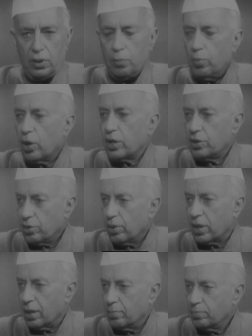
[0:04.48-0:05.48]
A
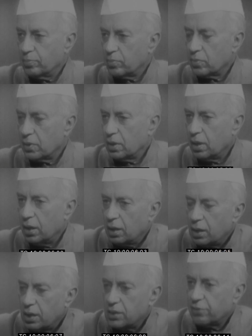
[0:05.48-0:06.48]
moratorium
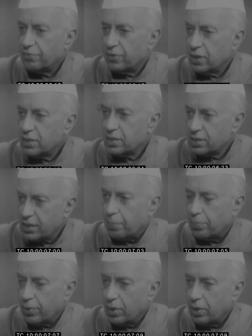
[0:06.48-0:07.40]
is a first step